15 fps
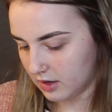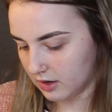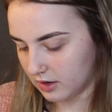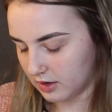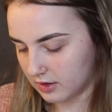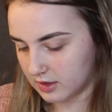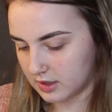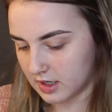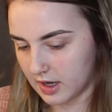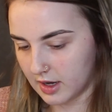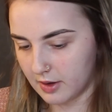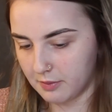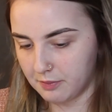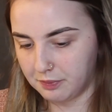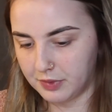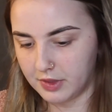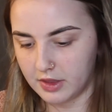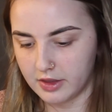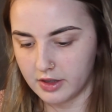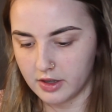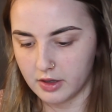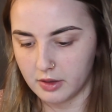And
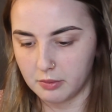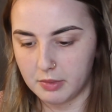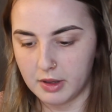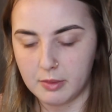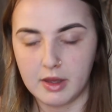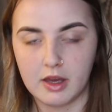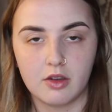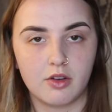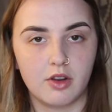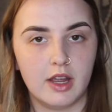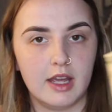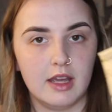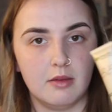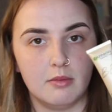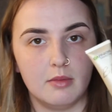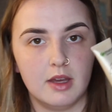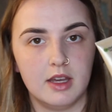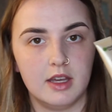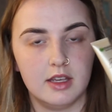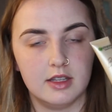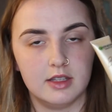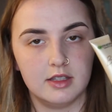the BB cream
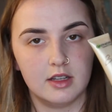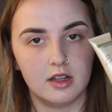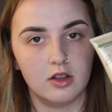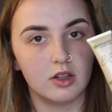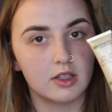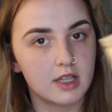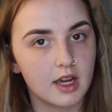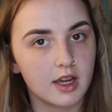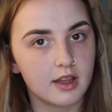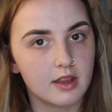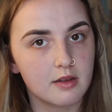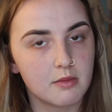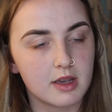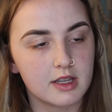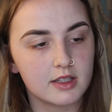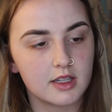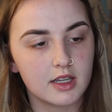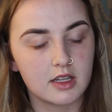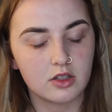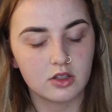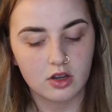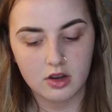is a lot darker than my
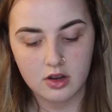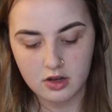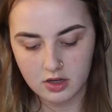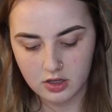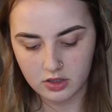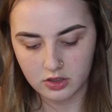skin tone,